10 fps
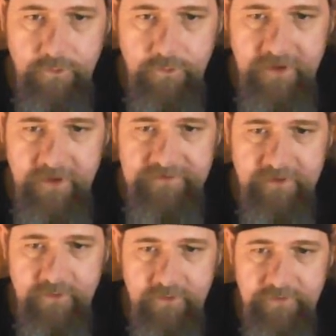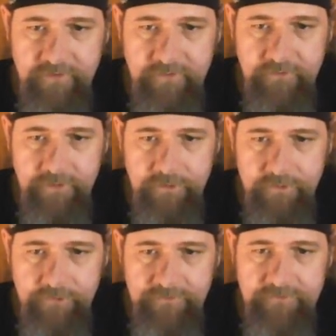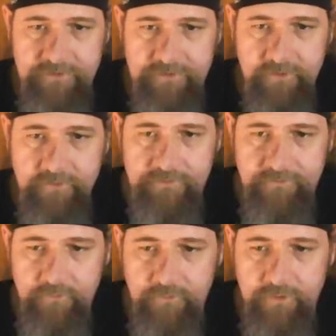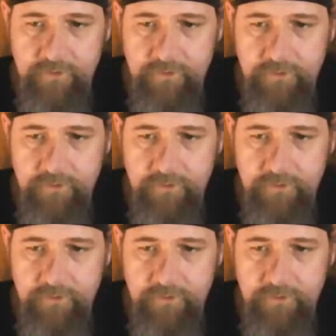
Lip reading: 1800s maybe, 1700s, somewhere around there,